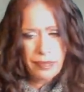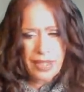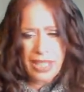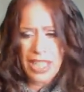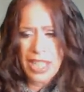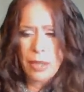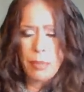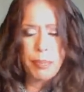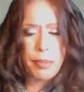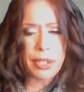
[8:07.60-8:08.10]

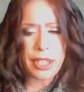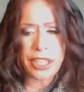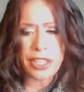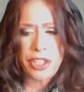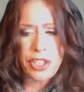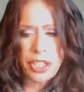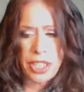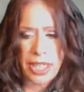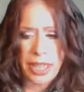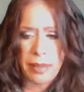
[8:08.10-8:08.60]
it brings
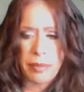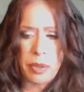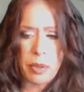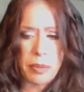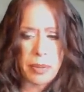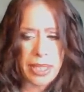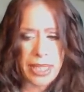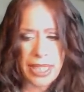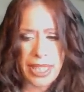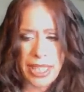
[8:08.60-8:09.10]
shame,
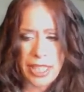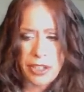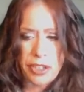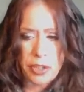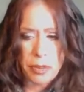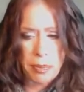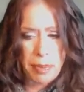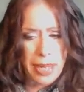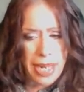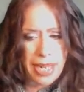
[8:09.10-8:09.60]

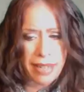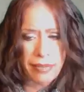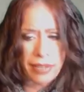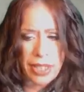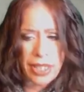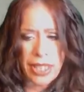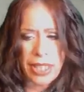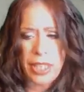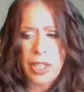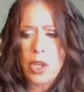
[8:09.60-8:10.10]
humiliation,
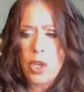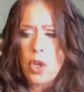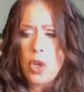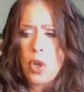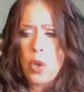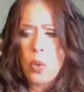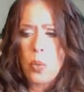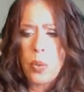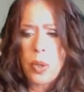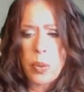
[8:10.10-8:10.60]
poverty.
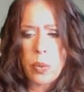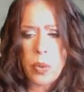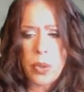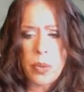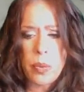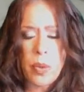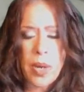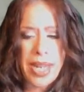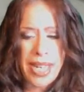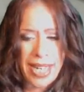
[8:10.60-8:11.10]
We
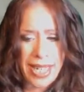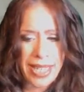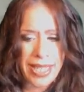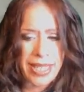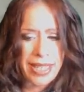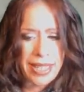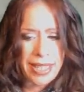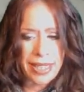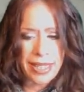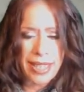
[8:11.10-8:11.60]
wouldn't want
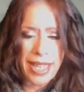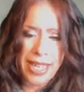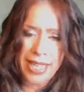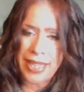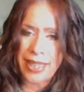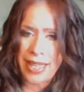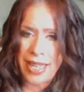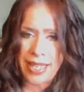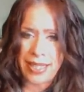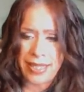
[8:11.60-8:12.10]
anything like
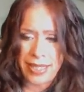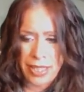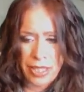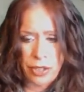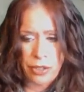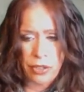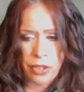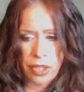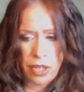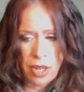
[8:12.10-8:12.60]
that,
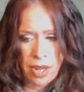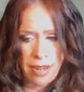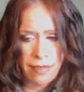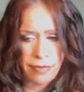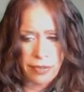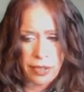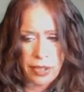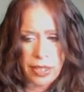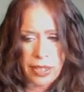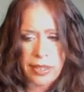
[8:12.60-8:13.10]
Dedering
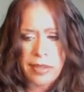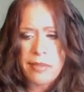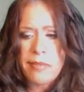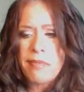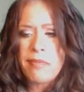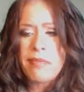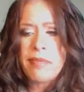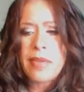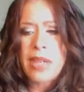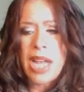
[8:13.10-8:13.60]
offered.
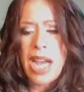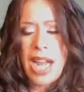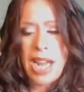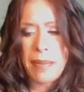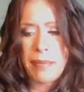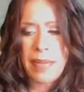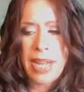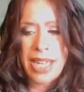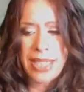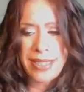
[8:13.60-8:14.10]
I'm
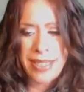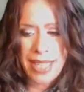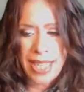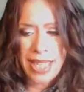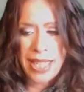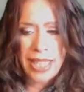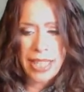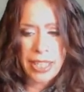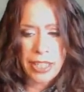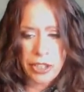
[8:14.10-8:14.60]
not
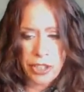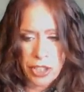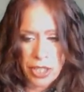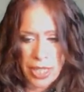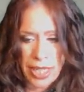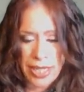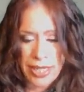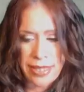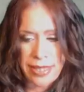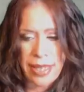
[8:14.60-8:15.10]
taking a
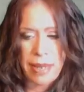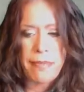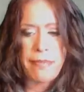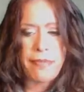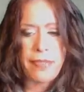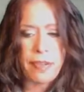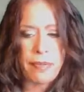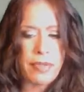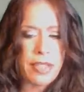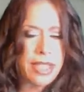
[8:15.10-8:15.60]
chance. I'm
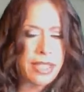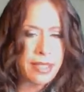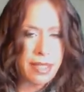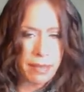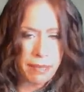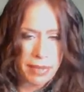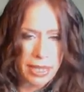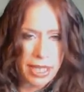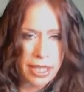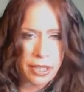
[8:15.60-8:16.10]
50
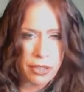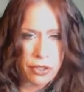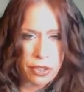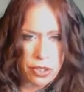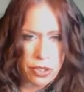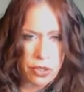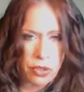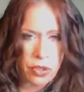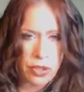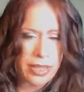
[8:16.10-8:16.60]
something years
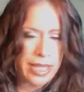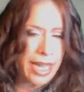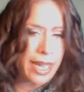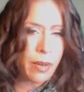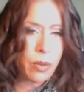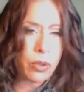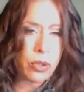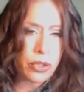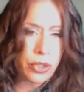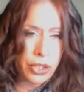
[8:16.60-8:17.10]
old. How
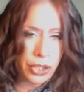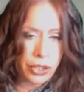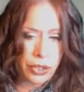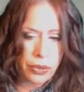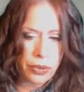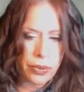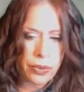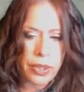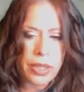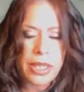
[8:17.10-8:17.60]
old are
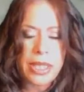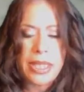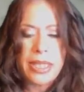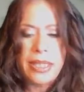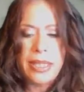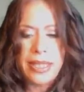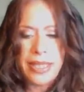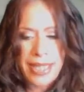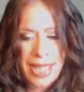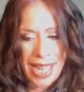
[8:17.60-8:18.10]
you?
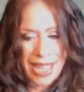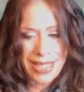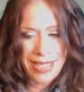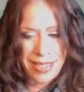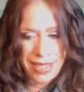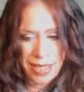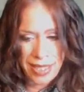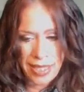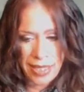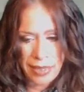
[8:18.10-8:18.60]

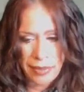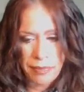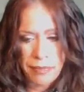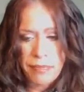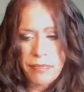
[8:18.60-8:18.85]
19